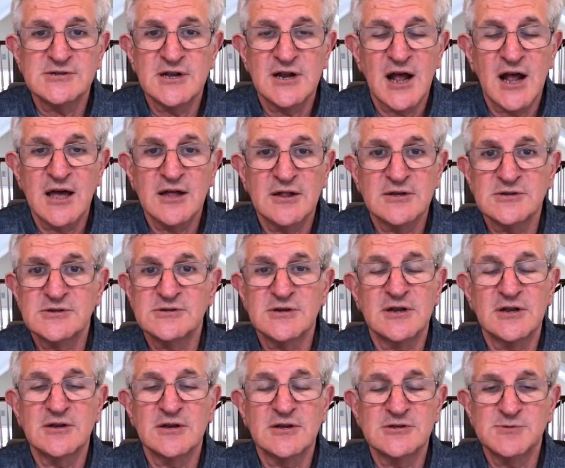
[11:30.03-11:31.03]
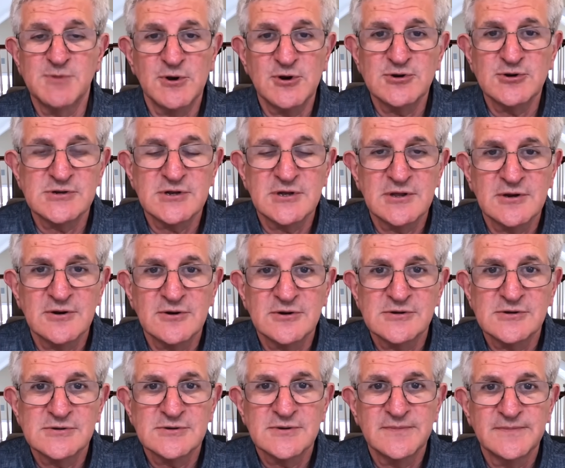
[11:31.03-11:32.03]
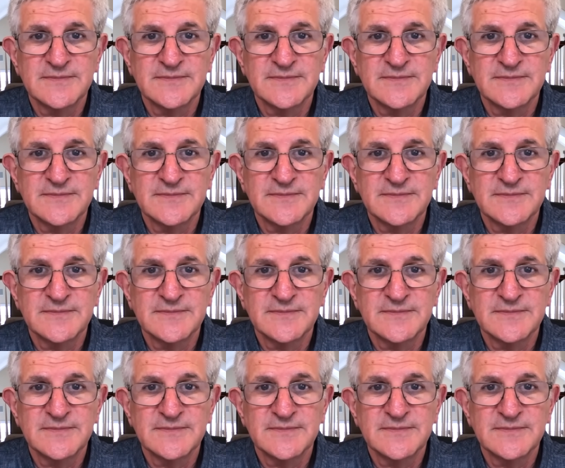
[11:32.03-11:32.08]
denialists and conspiracy theorists.